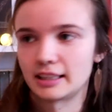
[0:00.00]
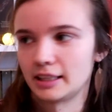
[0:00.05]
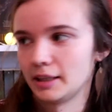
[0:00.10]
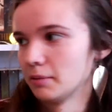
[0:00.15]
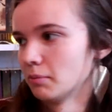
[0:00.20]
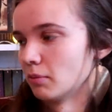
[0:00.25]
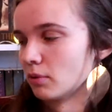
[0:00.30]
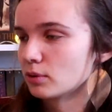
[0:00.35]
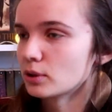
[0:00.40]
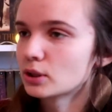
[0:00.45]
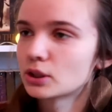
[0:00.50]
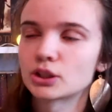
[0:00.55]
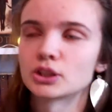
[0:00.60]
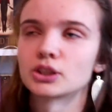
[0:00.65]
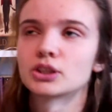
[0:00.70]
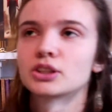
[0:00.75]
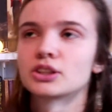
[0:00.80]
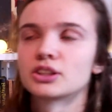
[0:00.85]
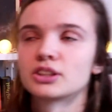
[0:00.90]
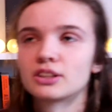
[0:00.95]
the
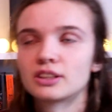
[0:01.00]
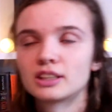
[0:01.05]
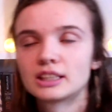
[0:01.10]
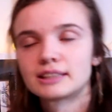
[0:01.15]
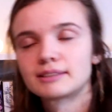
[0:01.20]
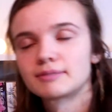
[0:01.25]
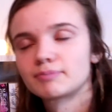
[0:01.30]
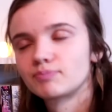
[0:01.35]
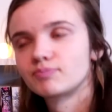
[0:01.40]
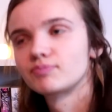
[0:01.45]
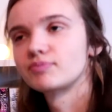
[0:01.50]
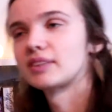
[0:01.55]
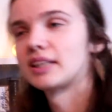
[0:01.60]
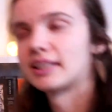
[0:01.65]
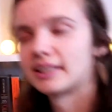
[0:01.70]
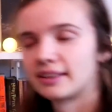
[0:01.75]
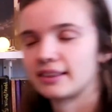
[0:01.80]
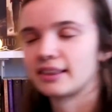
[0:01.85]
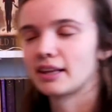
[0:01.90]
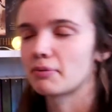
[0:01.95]
emotional
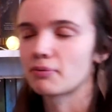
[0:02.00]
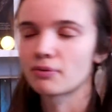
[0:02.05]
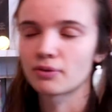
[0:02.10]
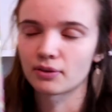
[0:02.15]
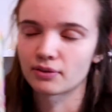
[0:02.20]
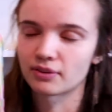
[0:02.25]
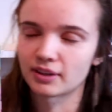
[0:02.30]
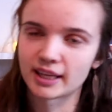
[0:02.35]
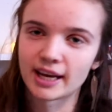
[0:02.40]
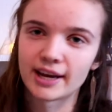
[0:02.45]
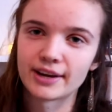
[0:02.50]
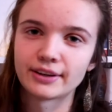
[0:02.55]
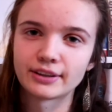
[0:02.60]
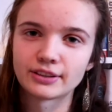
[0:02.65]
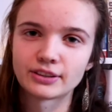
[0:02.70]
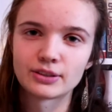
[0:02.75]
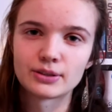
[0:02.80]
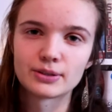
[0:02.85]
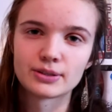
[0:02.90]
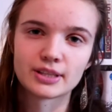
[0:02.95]
like depth of the
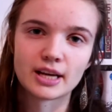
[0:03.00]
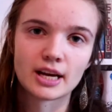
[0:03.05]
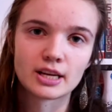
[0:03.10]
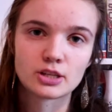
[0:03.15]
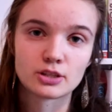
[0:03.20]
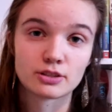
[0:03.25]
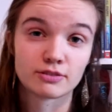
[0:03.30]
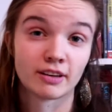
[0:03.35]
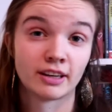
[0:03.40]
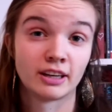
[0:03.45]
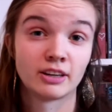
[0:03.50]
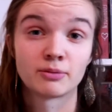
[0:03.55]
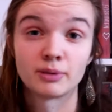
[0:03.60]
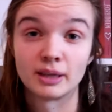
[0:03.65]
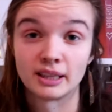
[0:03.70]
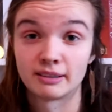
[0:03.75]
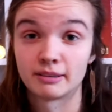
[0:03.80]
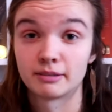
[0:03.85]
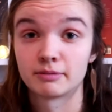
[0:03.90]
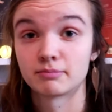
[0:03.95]
characters, I just find it
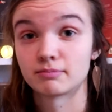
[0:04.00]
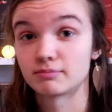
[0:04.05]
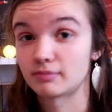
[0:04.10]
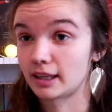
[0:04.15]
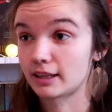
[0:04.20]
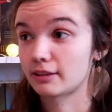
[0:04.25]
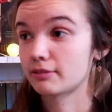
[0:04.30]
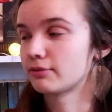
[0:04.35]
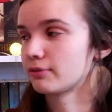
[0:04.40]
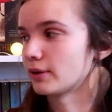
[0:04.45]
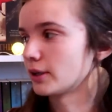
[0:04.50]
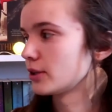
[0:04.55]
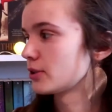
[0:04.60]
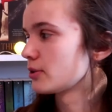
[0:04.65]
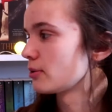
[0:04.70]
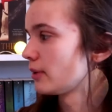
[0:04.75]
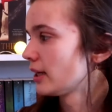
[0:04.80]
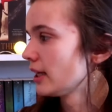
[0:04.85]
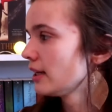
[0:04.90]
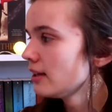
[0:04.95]
really like fun
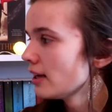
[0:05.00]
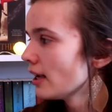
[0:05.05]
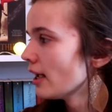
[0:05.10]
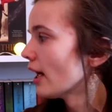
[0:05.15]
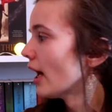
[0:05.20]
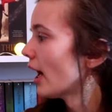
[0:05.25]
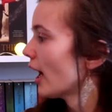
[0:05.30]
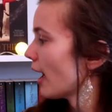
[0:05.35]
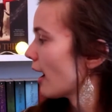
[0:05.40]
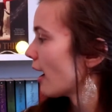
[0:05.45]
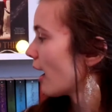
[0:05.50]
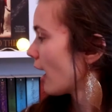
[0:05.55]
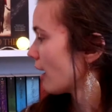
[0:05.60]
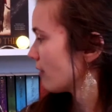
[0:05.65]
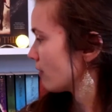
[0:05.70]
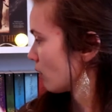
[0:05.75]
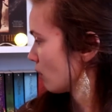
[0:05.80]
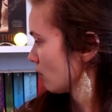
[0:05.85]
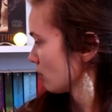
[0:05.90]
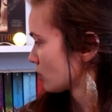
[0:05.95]
to read.
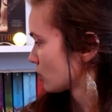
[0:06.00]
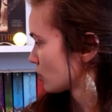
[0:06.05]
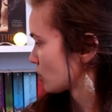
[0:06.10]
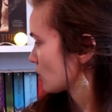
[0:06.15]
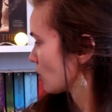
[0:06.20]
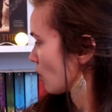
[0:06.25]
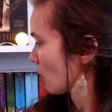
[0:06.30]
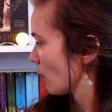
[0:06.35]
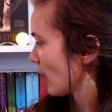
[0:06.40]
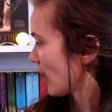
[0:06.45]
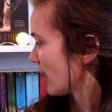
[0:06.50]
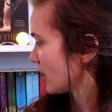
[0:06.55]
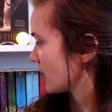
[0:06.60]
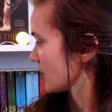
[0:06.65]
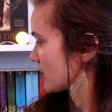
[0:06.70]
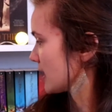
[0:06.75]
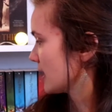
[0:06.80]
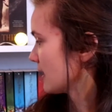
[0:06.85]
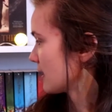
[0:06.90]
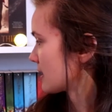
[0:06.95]
I've also
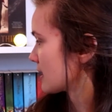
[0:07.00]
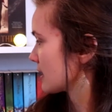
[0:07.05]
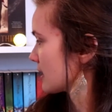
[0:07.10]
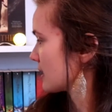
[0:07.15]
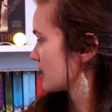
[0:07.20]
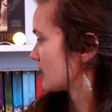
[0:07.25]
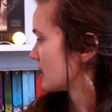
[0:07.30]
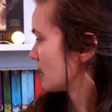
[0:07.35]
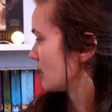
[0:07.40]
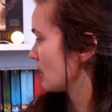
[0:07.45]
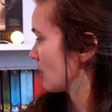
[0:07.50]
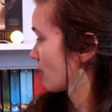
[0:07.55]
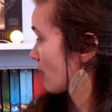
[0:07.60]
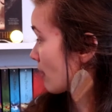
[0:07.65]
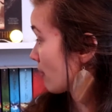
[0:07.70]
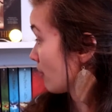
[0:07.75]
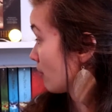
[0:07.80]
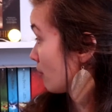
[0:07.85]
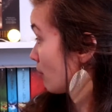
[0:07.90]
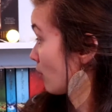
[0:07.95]
annotated The
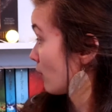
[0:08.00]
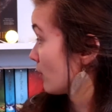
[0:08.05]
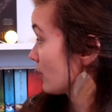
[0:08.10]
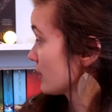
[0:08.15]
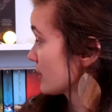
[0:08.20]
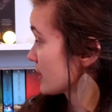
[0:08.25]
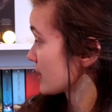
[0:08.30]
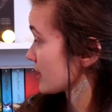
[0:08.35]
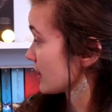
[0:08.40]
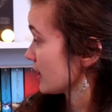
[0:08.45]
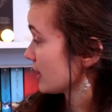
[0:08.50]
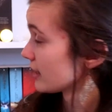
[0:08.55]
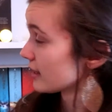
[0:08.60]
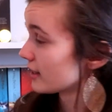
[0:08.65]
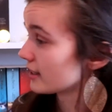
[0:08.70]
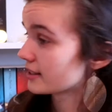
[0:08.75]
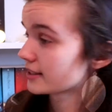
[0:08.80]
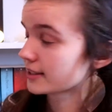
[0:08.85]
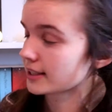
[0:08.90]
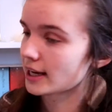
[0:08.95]
Raven Boys in
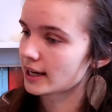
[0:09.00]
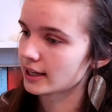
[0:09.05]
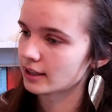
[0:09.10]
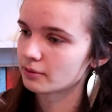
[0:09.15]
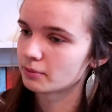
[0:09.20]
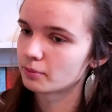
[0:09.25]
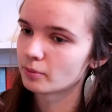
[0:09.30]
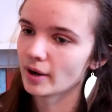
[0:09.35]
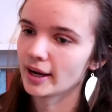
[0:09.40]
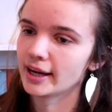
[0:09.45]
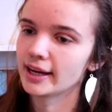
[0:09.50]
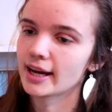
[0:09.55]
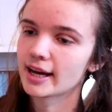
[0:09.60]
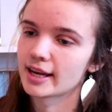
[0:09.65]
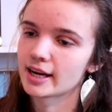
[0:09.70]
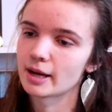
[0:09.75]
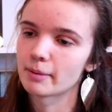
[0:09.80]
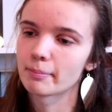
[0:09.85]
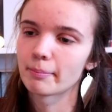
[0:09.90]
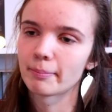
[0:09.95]
this kind of way,
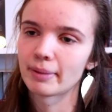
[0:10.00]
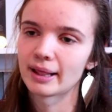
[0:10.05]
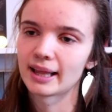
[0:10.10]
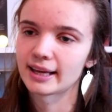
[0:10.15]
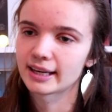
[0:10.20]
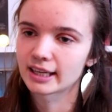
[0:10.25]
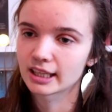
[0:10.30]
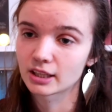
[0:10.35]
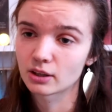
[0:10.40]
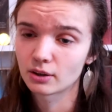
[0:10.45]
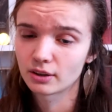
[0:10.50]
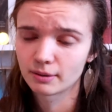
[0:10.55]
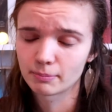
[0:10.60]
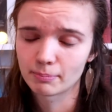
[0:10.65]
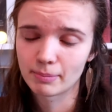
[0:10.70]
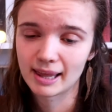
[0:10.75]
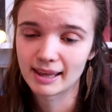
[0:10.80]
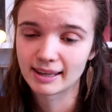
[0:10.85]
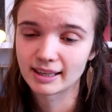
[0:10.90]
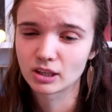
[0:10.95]
and I'm
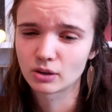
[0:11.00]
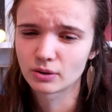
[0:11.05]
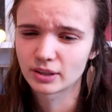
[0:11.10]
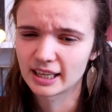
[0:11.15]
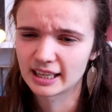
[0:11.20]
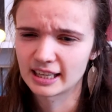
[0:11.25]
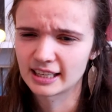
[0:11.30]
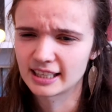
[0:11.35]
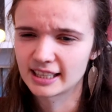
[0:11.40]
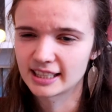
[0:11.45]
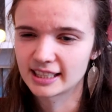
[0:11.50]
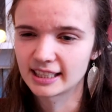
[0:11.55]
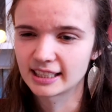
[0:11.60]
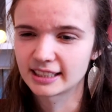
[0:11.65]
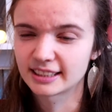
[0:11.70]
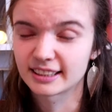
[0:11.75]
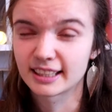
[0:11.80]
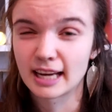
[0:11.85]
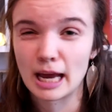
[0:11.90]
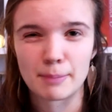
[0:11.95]
planning on
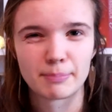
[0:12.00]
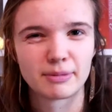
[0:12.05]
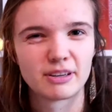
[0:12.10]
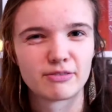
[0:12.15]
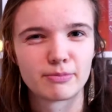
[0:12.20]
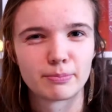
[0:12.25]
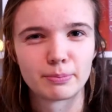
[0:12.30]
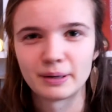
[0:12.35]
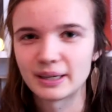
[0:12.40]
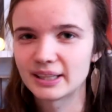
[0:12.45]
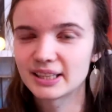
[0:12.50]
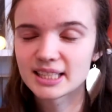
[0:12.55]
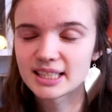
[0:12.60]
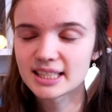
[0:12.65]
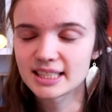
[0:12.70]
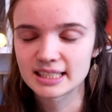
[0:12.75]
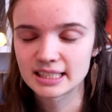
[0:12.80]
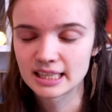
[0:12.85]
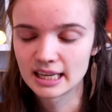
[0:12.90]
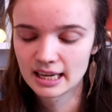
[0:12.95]
annotating Captive
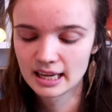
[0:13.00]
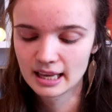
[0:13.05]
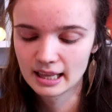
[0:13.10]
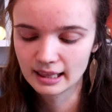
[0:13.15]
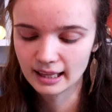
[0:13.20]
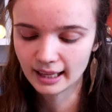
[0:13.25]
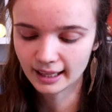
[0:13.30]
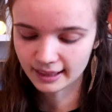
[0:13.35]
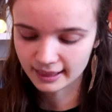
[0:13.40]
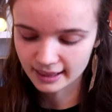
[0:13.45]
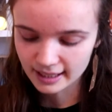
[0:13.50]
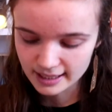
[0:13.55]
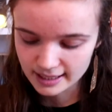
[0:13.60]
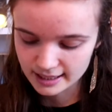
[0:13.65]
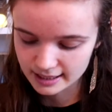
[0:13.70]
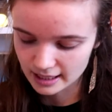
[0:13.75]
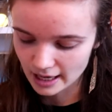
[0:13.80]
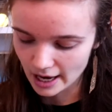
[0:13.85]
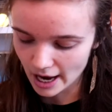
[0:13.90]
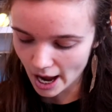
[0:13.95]
Prince like
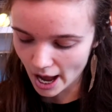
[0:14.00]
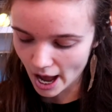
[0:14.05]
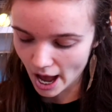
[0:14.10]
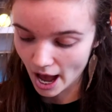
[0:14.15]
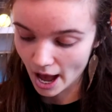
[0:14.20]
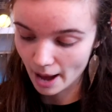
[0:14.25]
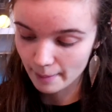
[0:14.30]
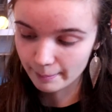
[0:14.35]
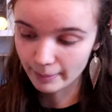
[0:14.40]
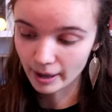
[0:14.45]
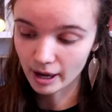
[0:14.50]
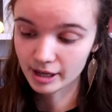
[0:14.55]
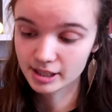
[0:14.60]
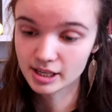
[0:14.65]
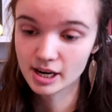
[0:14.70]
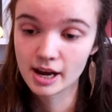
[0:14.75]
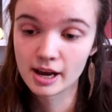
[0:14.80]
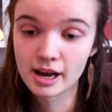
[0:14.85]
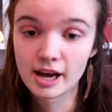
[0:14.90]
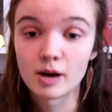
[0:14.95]
this, but
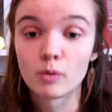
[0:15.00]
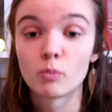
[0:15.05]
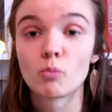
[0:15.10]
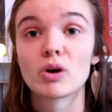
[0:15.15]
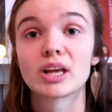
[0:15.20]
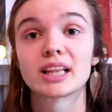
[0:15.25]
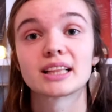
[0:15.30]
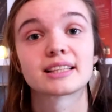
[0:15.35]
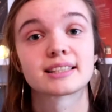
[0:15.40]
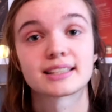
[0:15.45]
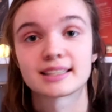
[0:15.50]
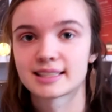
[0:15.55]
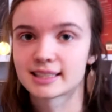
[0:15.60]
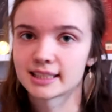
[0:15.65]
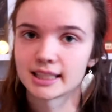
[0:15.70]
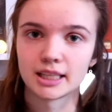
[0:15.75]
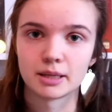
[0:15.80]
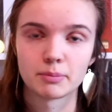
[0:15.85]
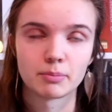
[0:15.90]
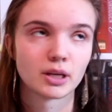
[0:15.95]
we'll
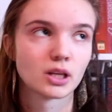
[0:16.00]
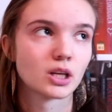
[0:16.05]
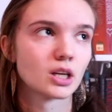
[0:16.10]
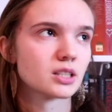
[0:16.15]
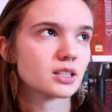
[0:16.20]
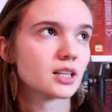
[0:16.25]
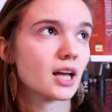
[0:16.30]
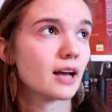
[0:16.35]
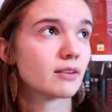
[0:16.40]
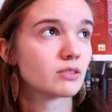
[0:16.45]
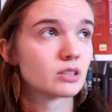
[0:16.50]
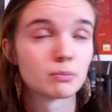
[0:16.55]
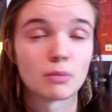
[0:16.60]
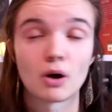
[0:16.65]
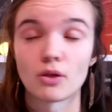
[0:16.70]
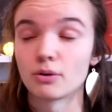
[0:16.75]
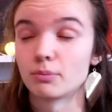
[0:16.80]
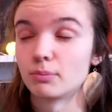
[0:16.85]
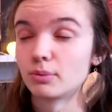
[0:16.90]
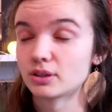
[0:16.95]
see, because I have some
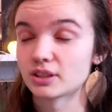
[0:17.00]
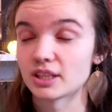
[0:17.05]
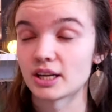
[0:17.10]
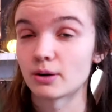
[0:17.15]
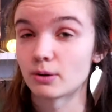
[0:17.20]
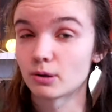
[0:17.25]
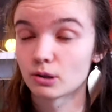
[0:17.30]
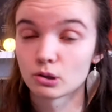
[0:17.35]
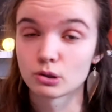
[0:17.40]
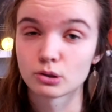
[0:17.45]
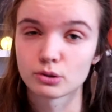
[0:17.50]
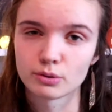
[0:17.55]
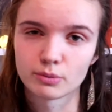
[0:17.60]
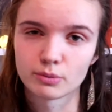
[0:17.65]
other books that I also